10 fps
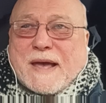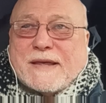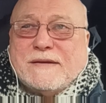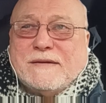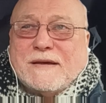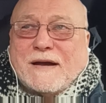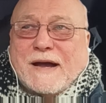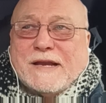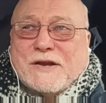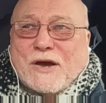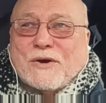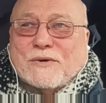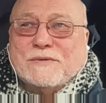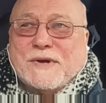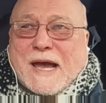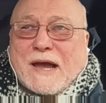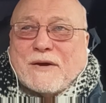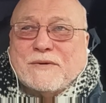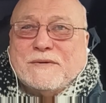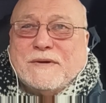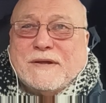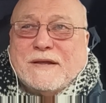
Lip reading: man, I know now